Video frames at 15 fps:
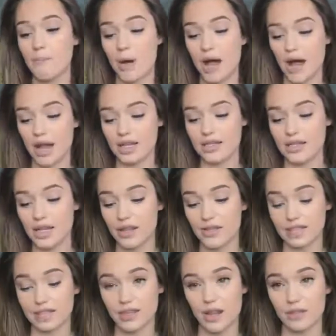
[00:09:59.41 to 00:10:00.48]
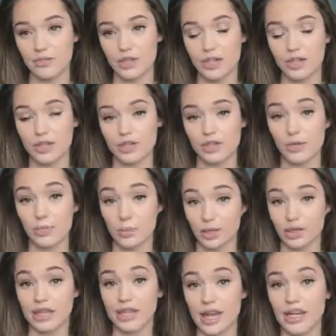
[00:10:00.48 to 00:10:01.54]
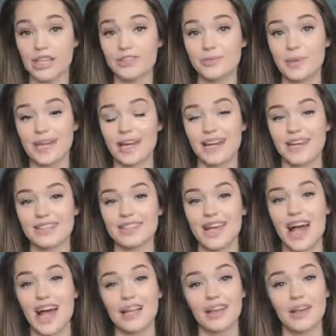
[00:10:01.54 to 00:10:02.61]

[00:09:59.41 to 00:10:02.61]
but this stuff is really nice because I